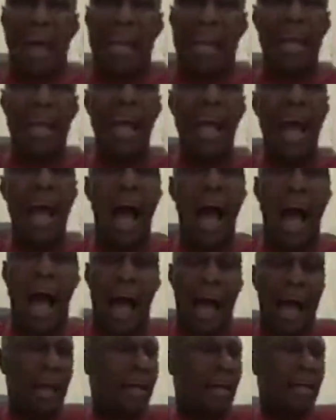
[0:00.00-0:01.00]
that
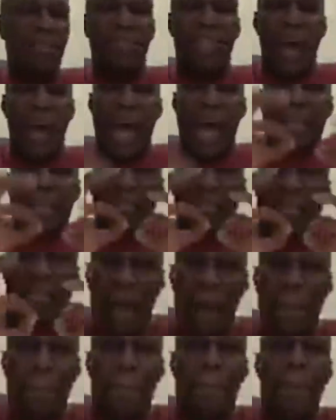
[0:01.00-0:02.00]
are the
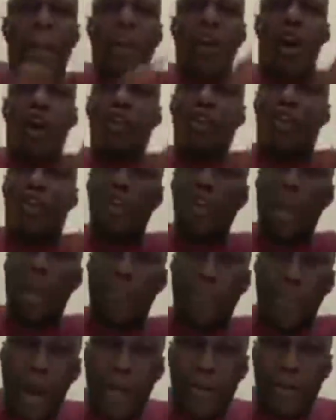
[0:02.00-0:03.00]
example unto the
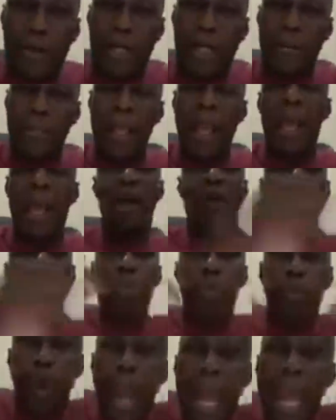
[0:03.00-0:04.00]
brethren.
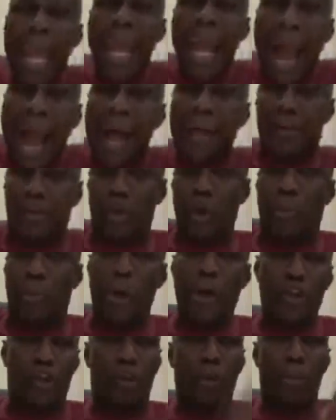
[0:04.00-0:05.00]
We are
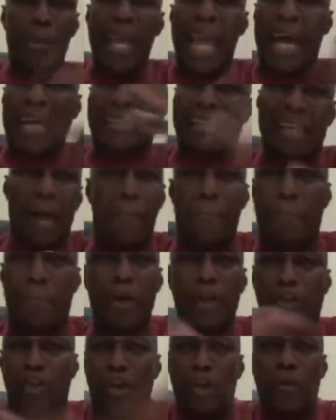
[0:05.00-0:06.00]
supposed to be
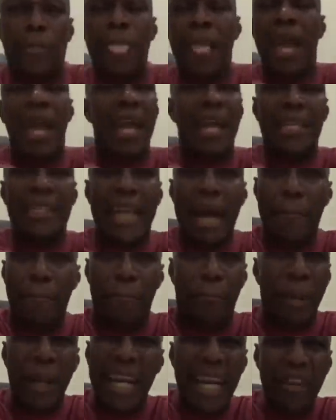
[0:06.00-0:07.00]
example to
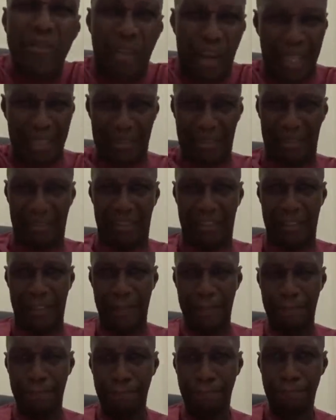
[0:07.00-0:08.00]
the believers.